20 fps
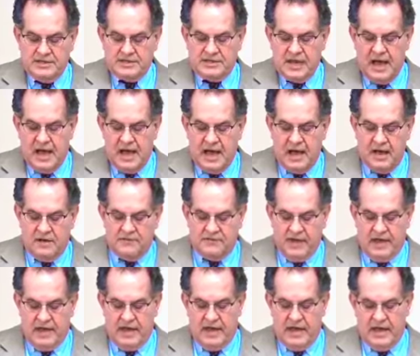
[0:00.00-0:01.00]

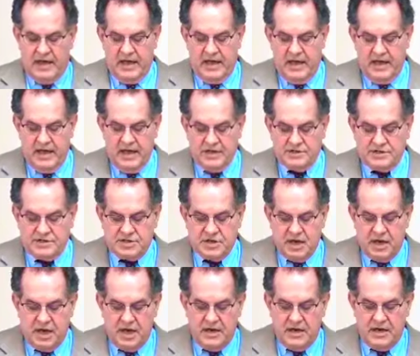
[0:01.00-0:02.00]

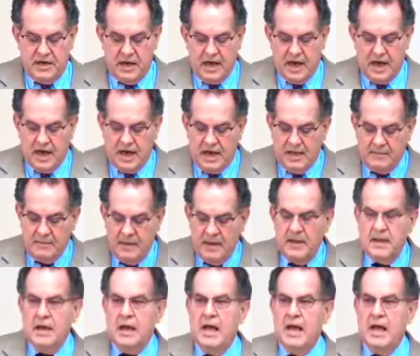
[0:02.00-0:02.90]
salvation nigh,